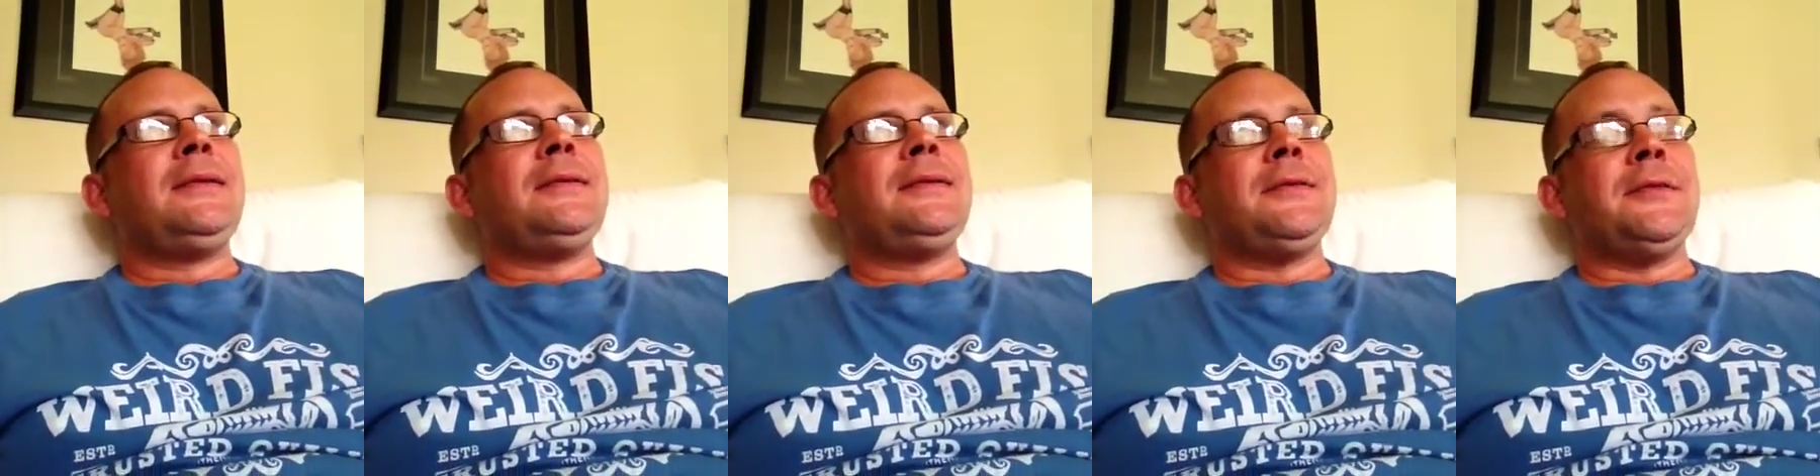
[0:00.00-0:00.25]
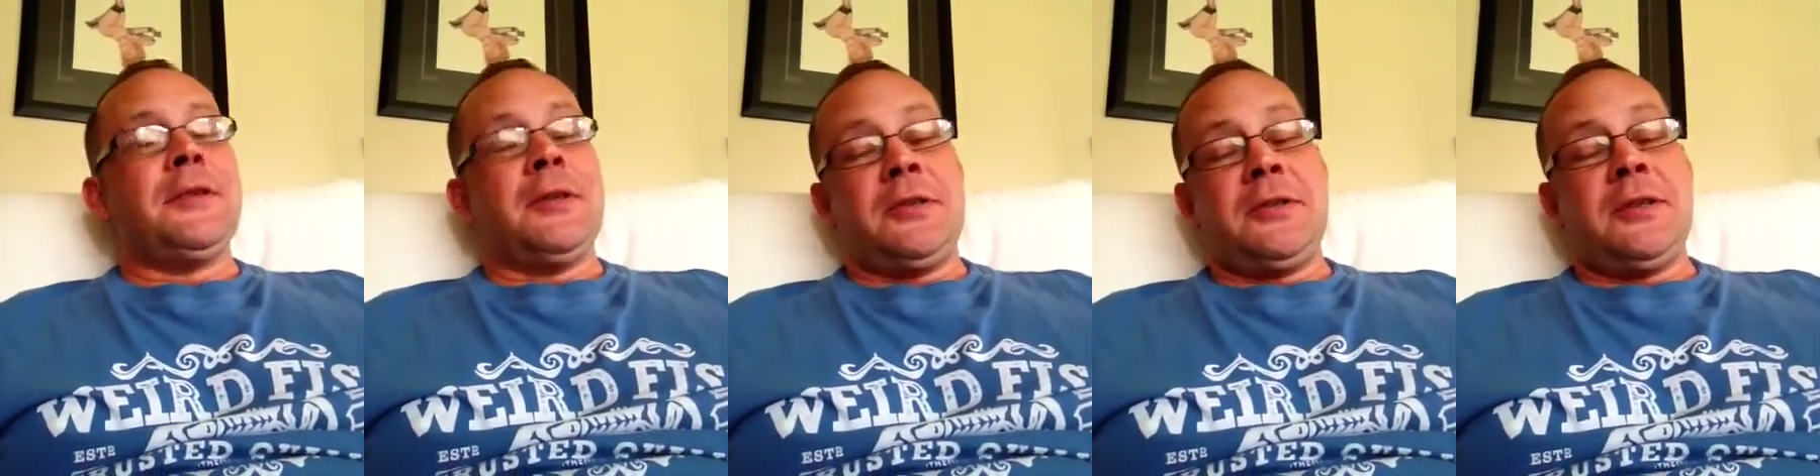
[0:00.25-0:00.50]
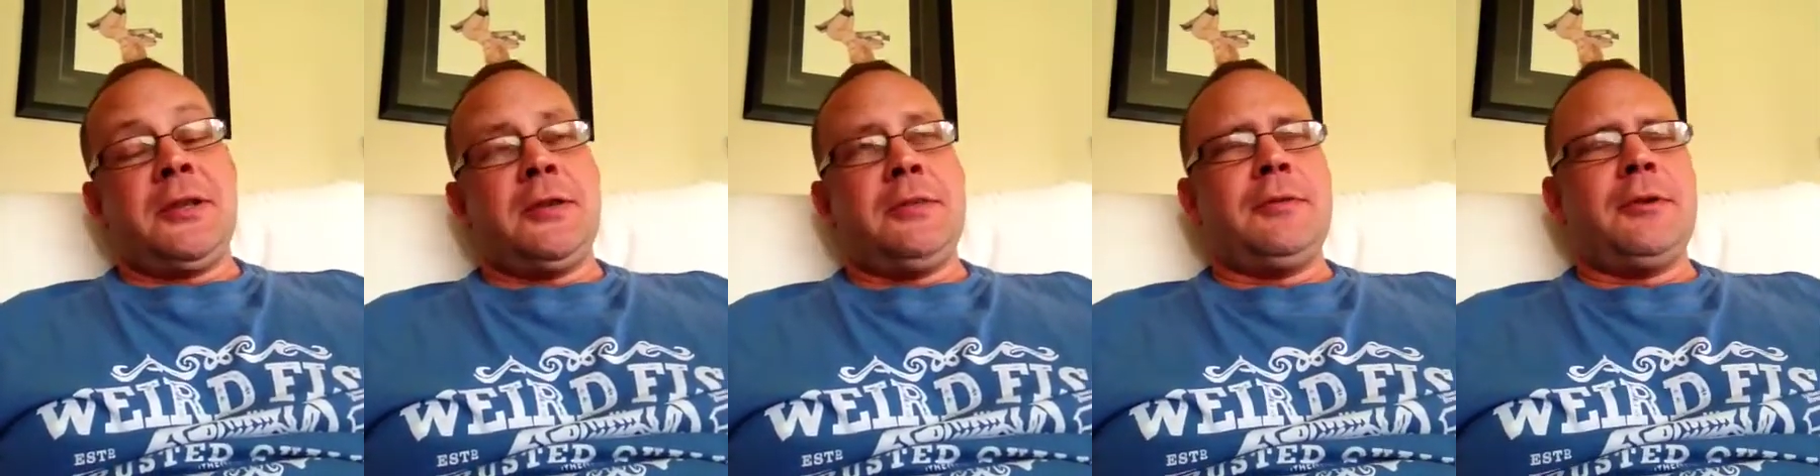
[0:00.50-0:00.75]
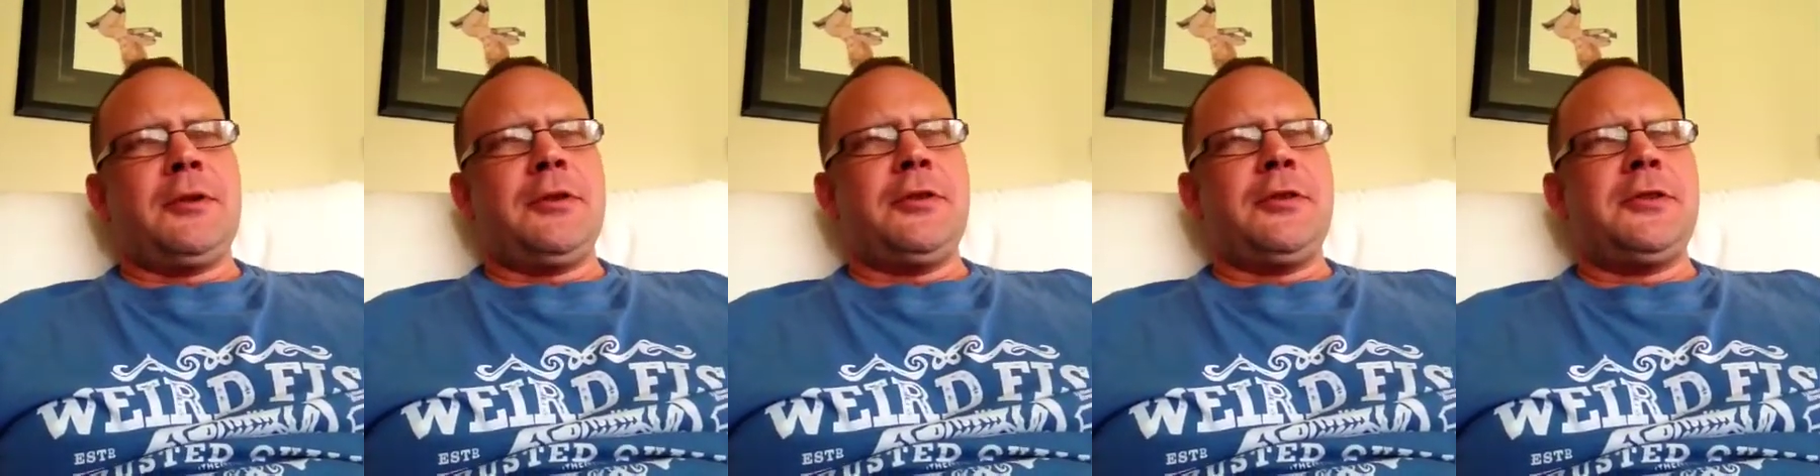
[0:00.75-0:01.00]
or does help
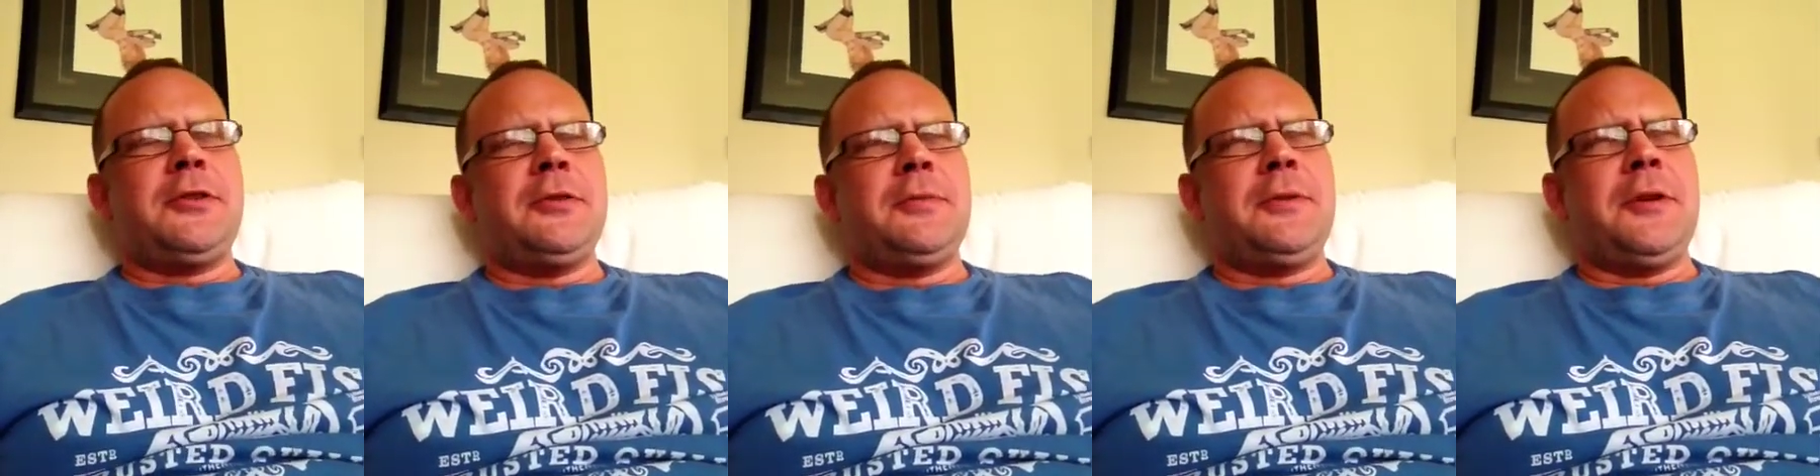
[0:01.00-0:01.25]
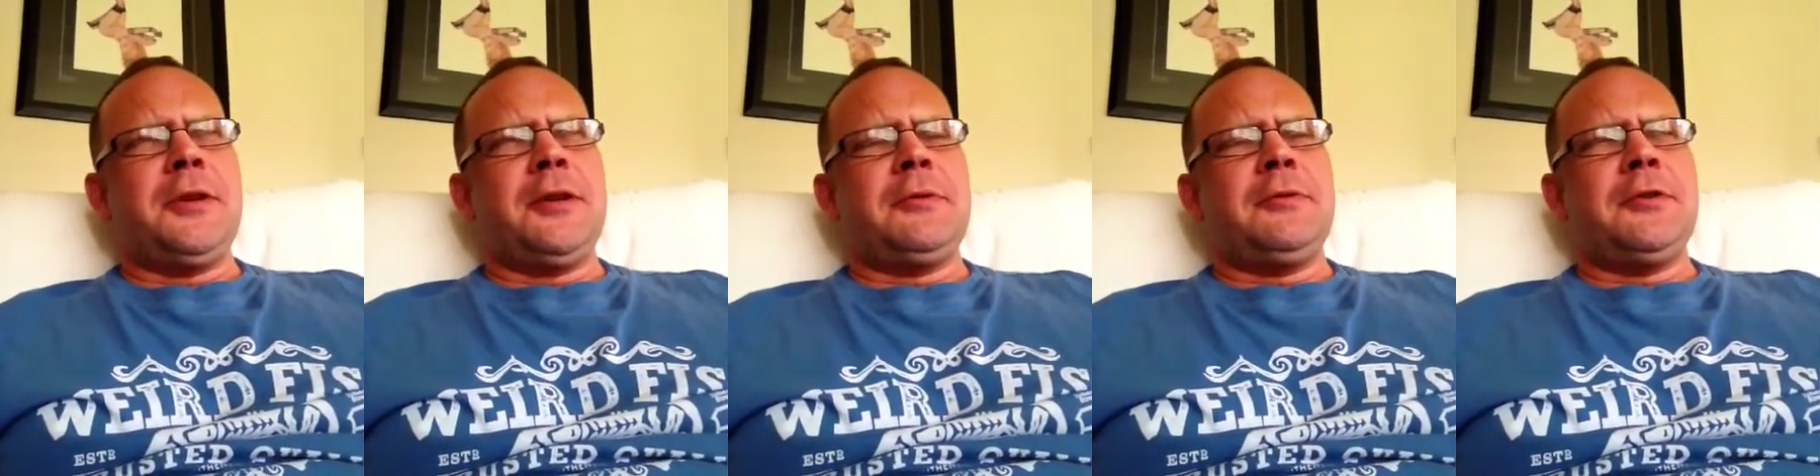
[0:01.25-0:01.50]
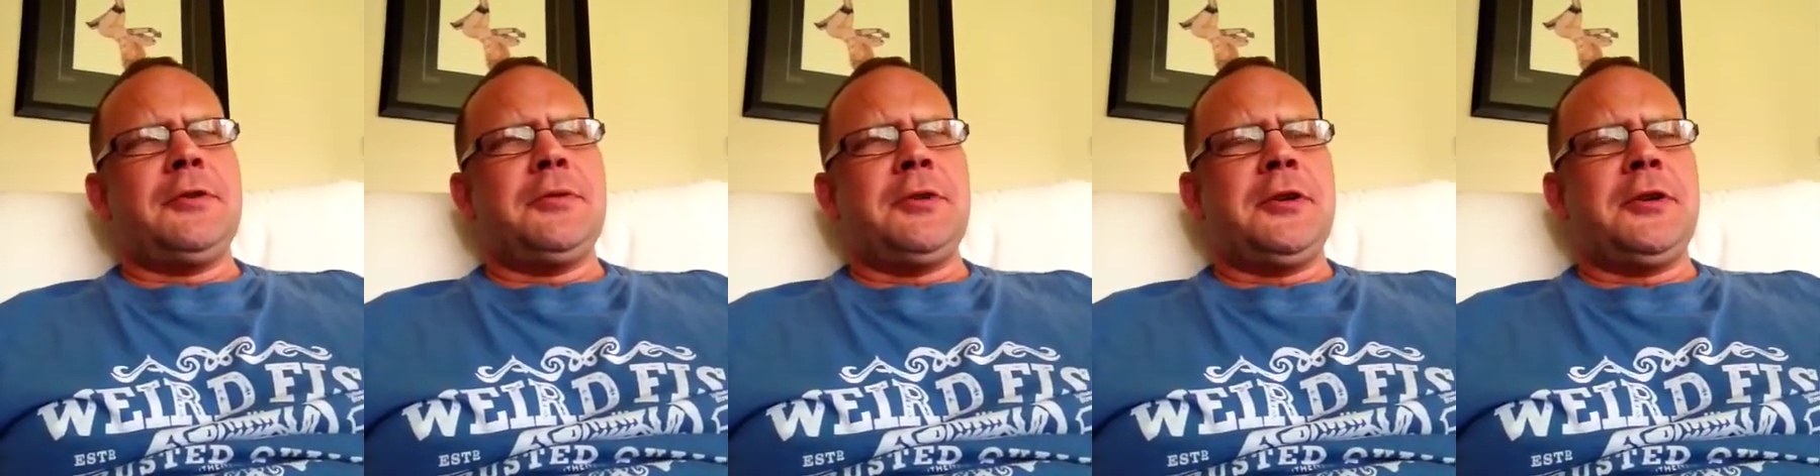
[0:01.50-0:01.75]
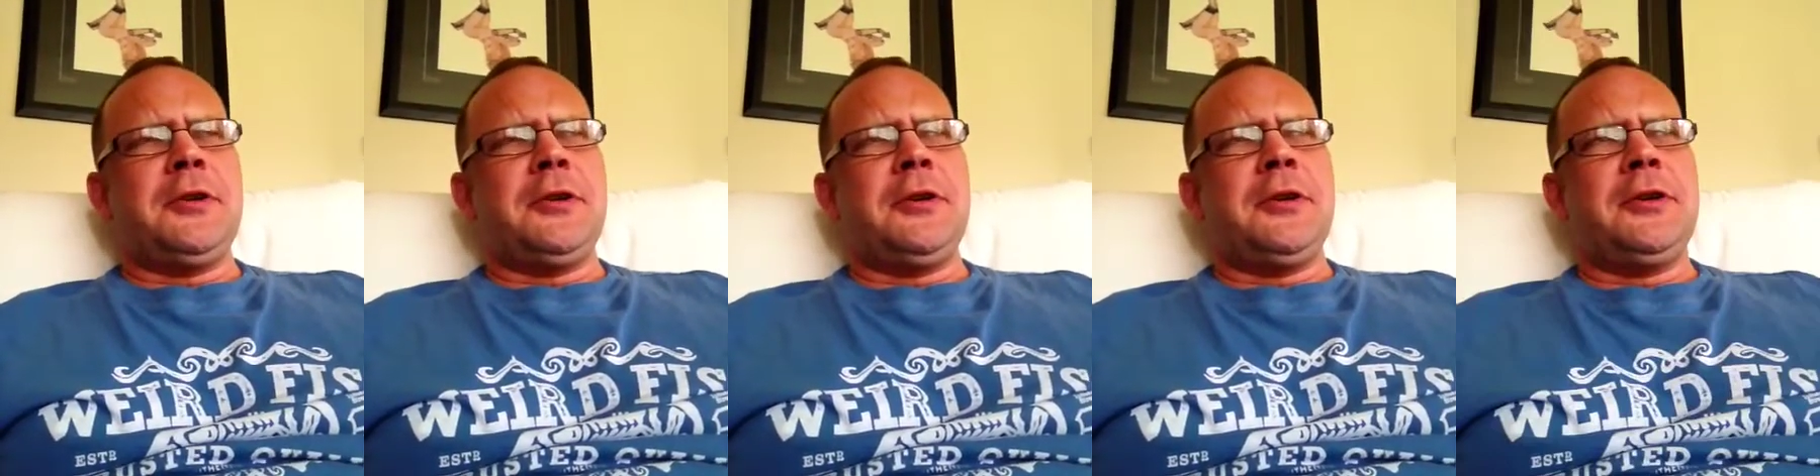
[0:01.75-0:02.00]
the cause, depending which way
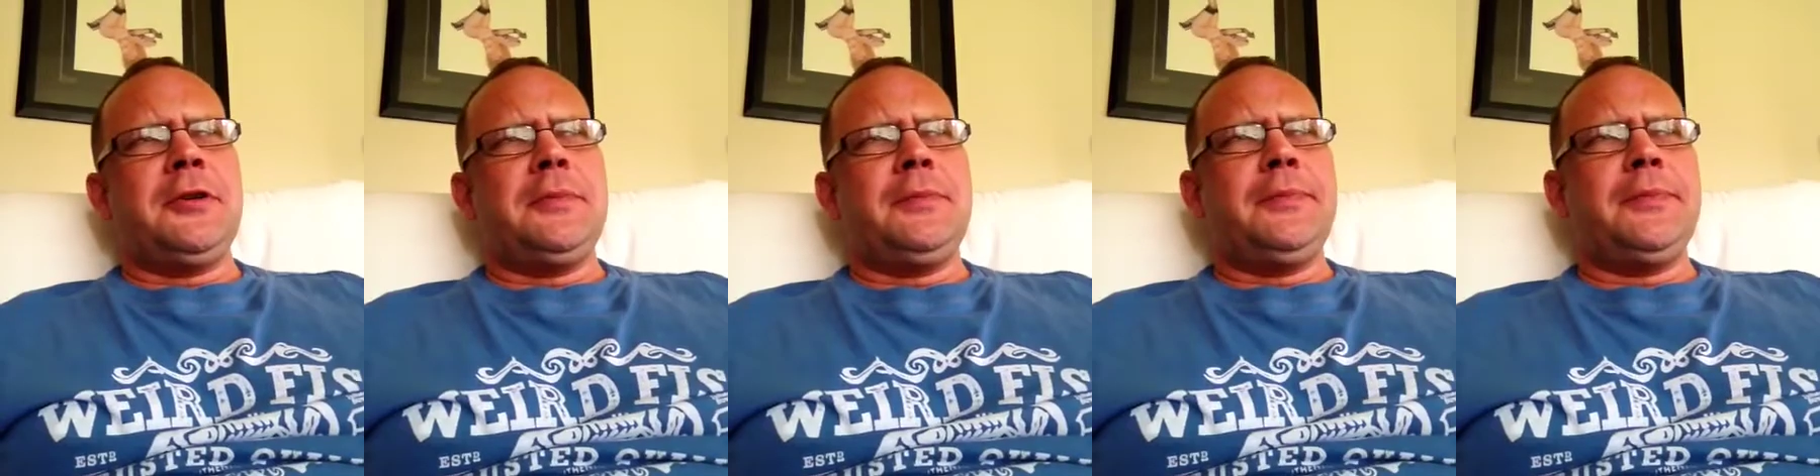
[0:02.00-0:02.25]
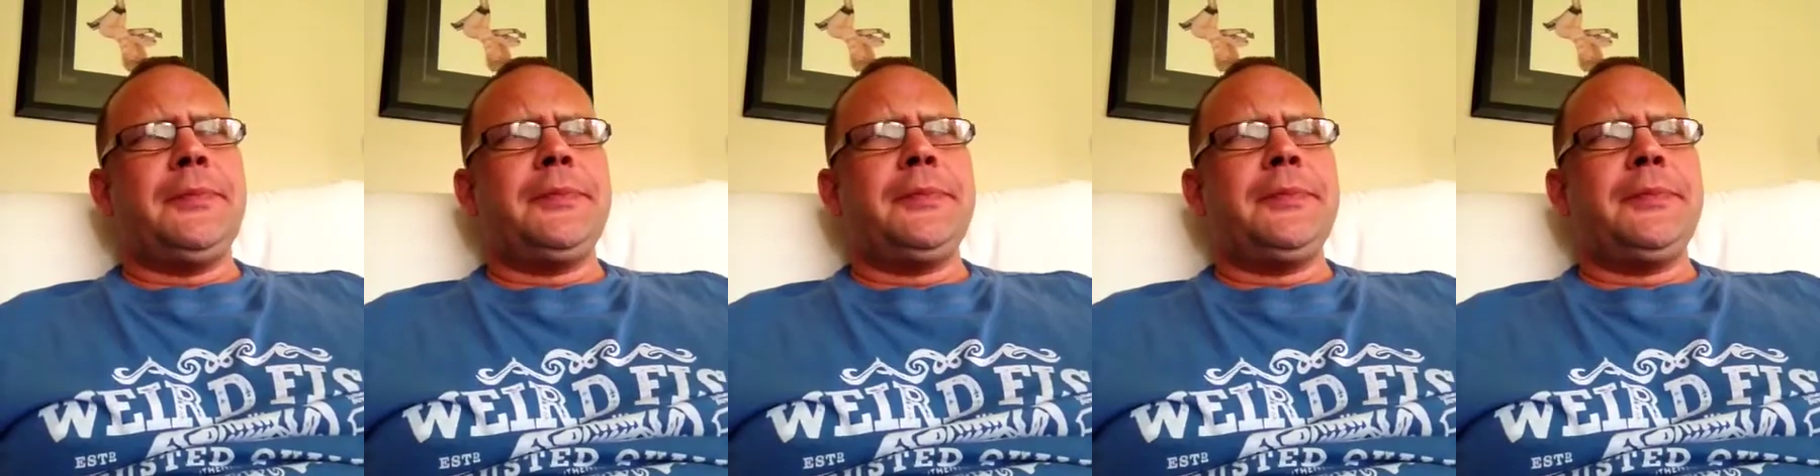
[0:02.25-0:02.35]
you look at it.